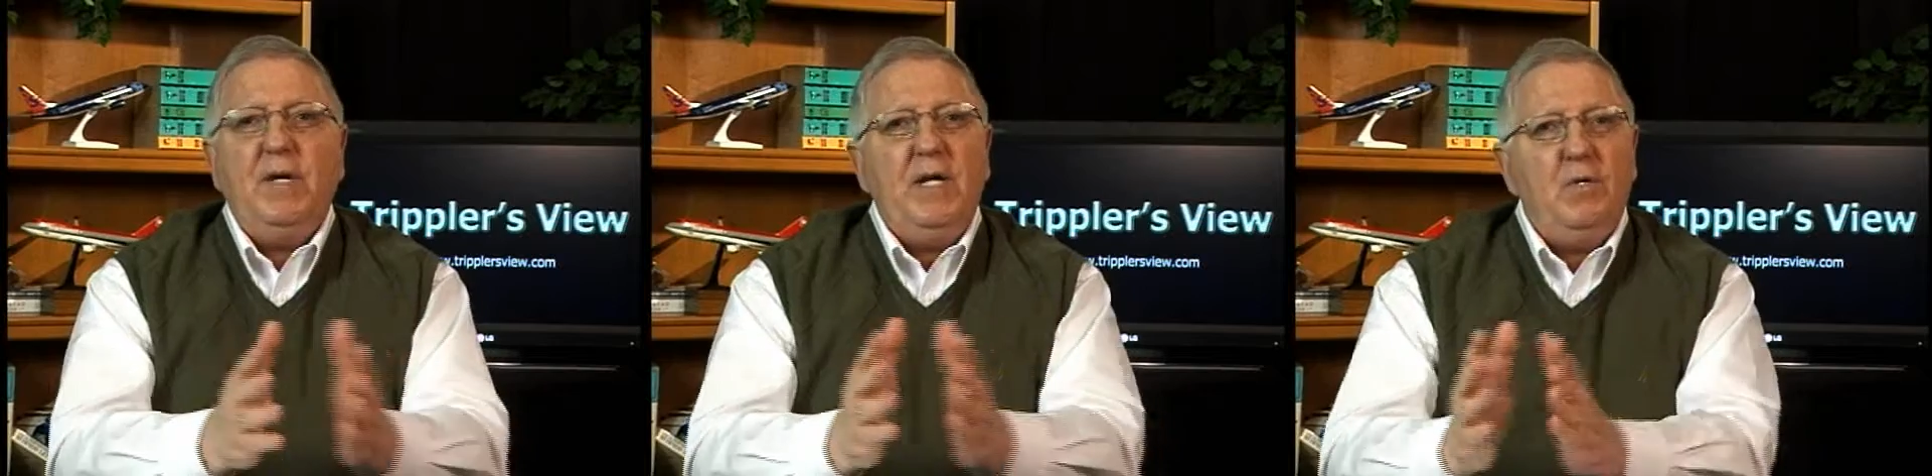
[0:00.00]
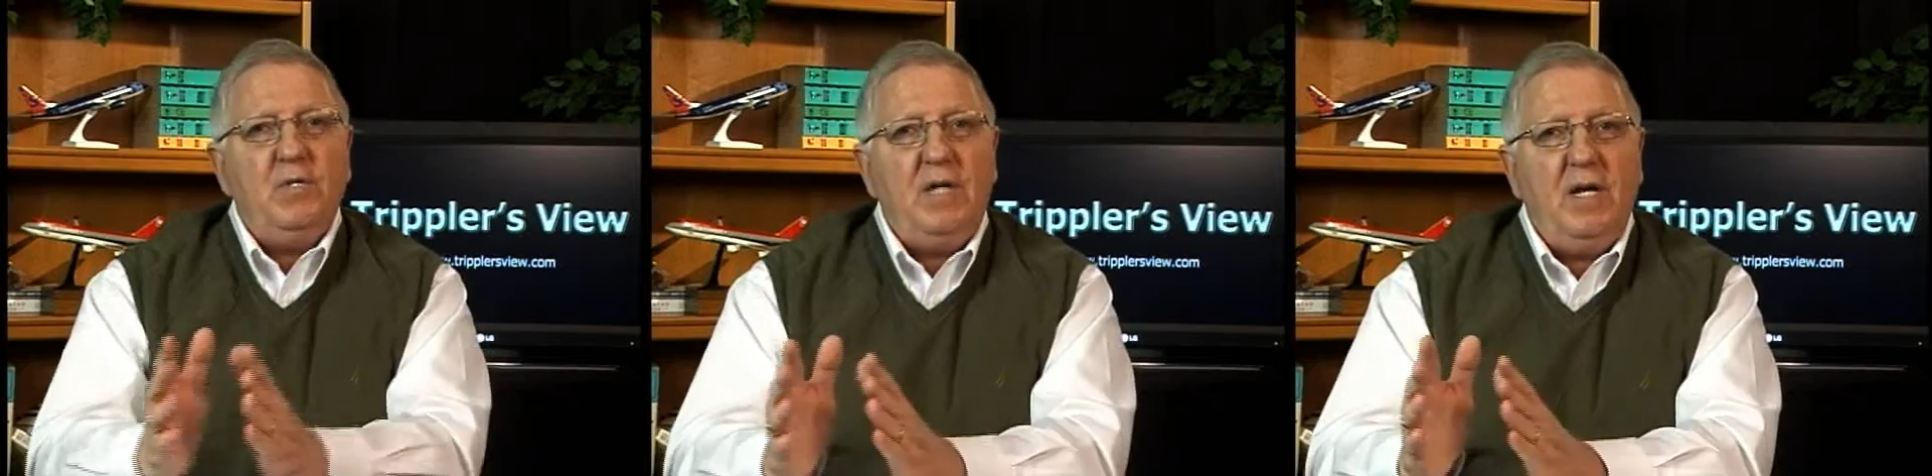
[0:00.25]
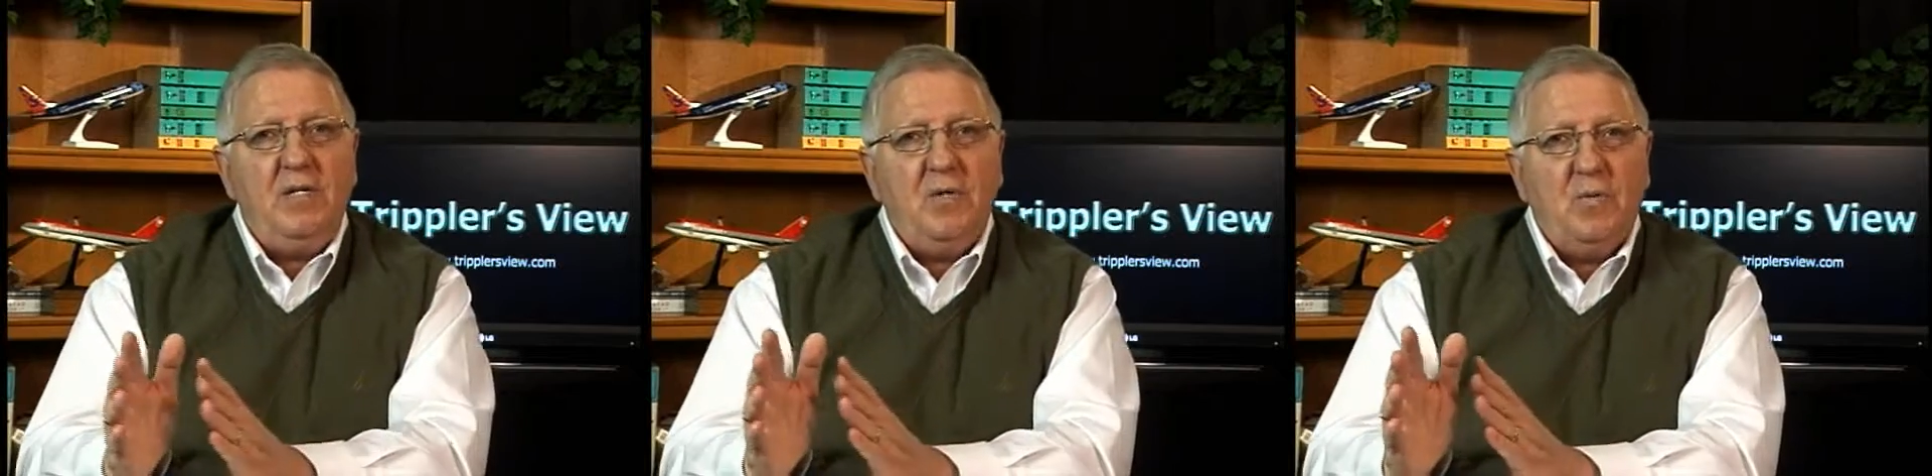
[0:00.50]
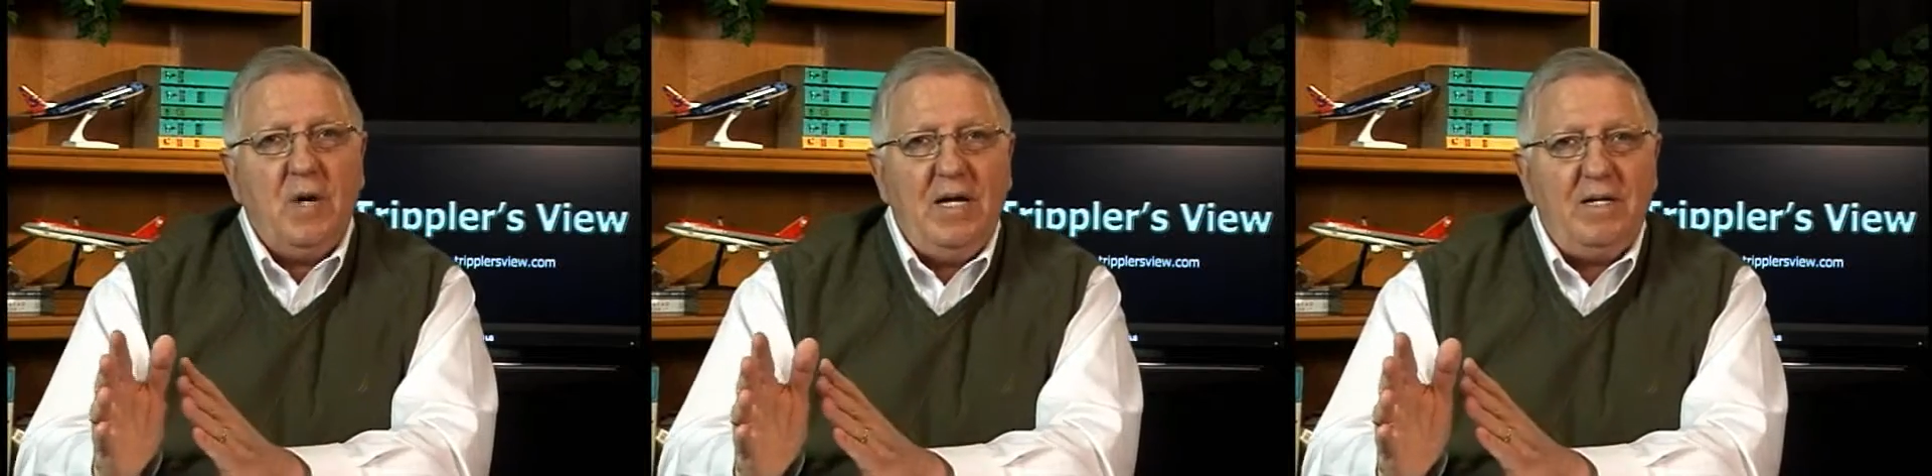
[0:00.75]
We don't tend
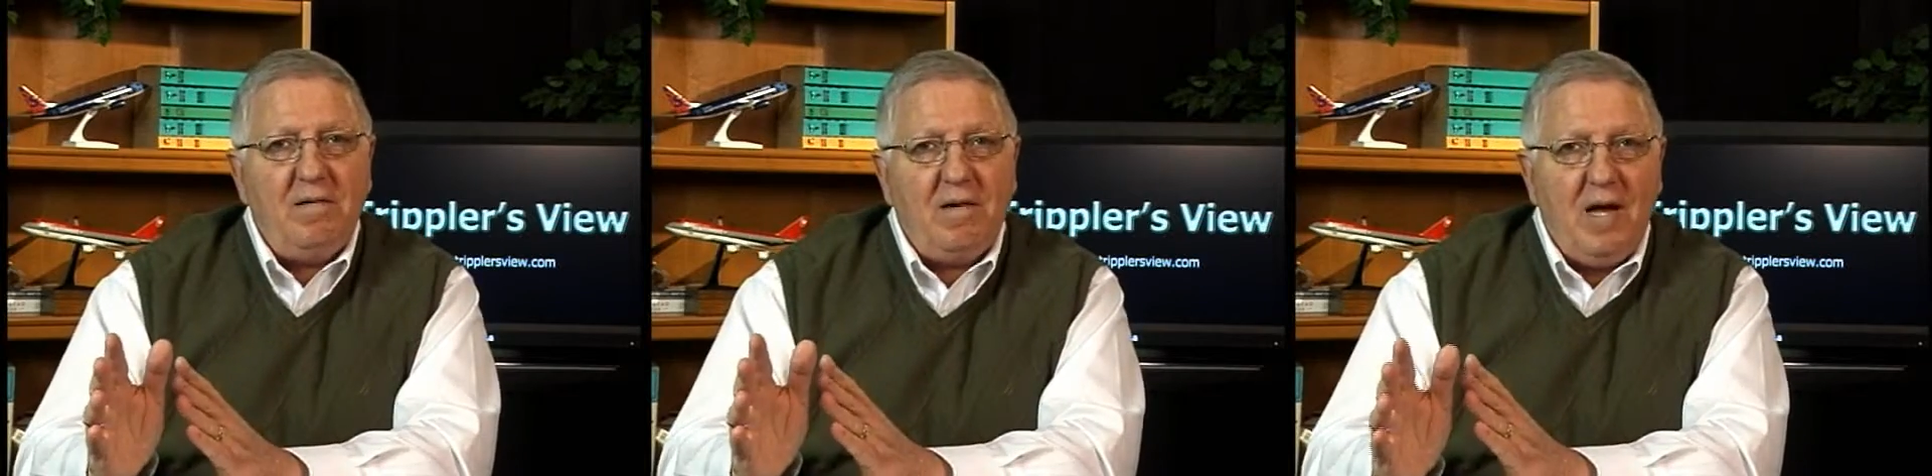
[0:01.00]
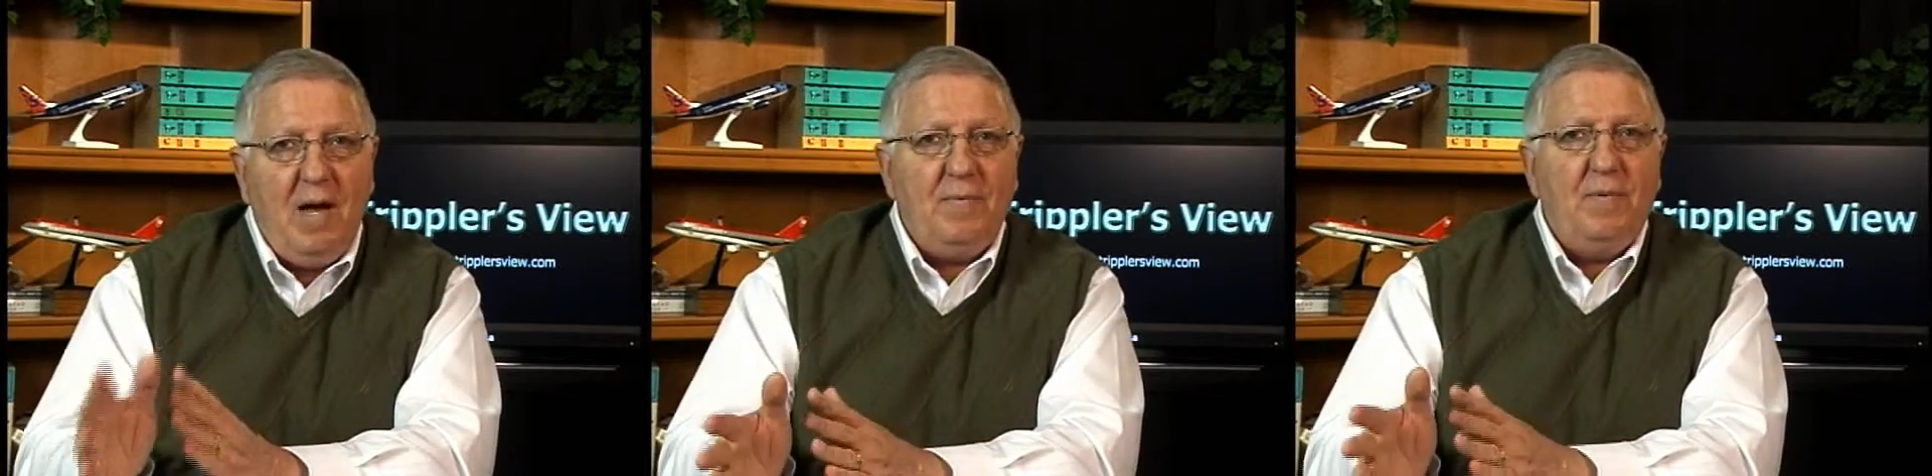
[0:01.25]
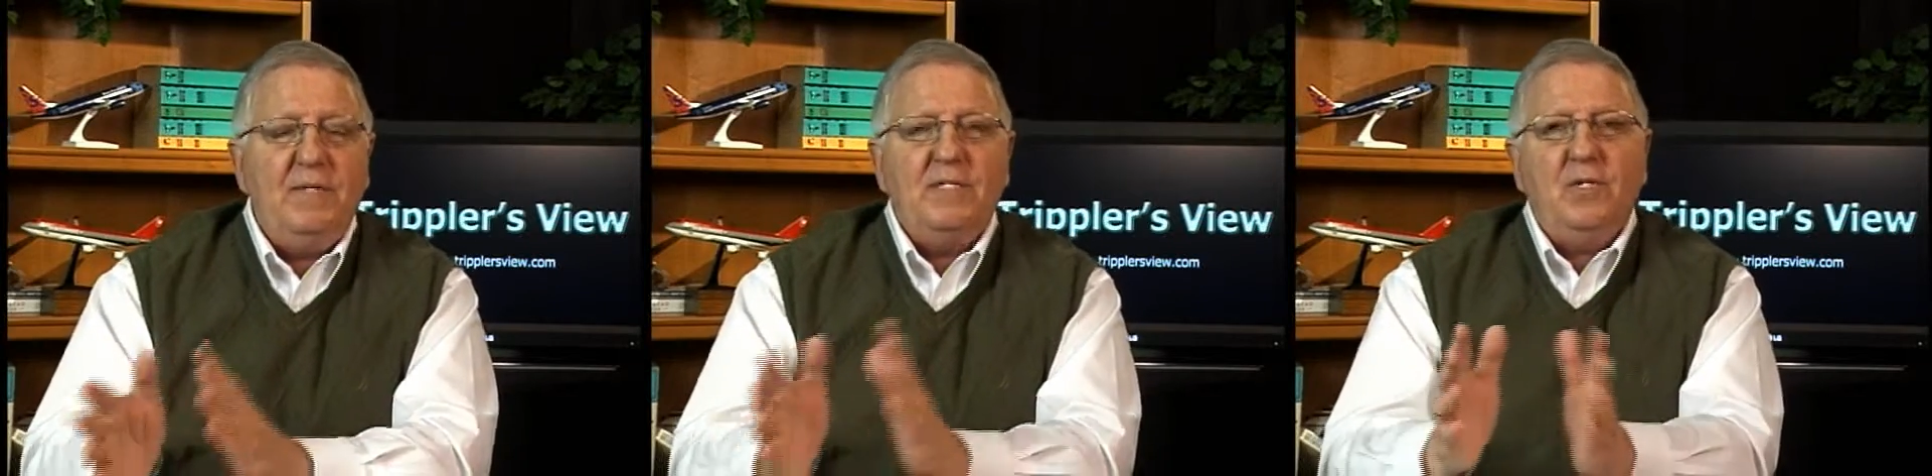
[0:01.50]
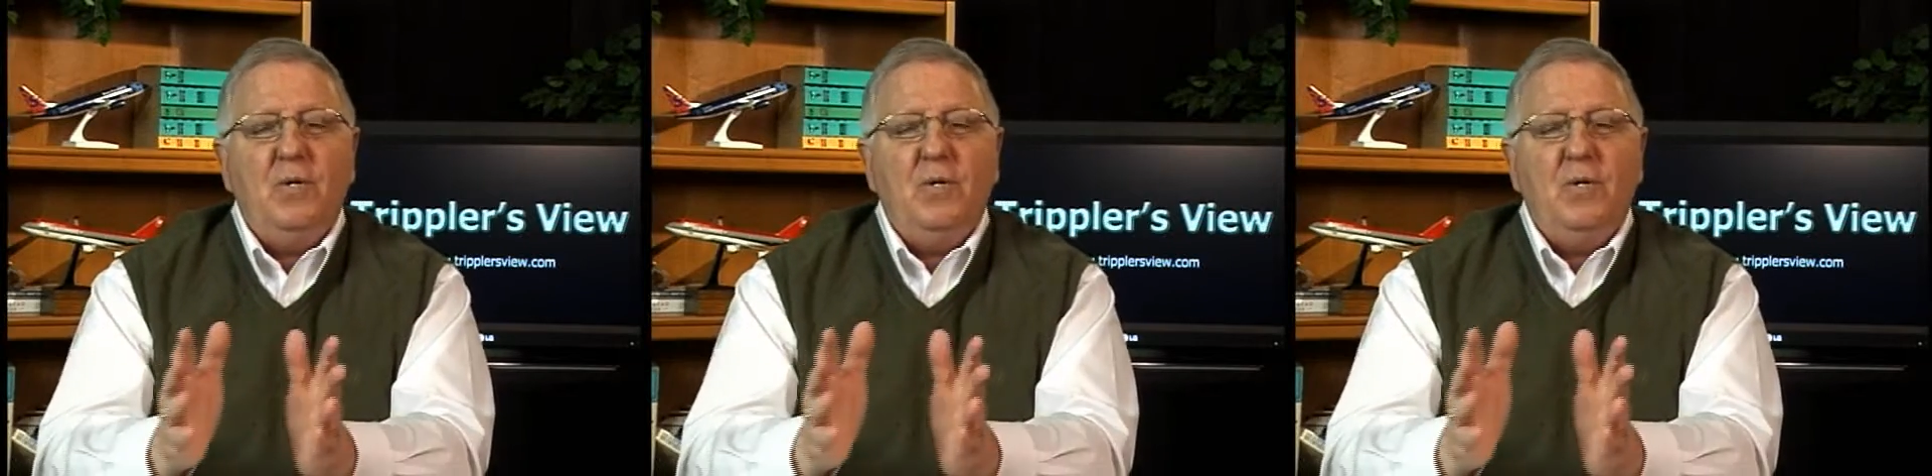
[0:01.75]
to write to compliment.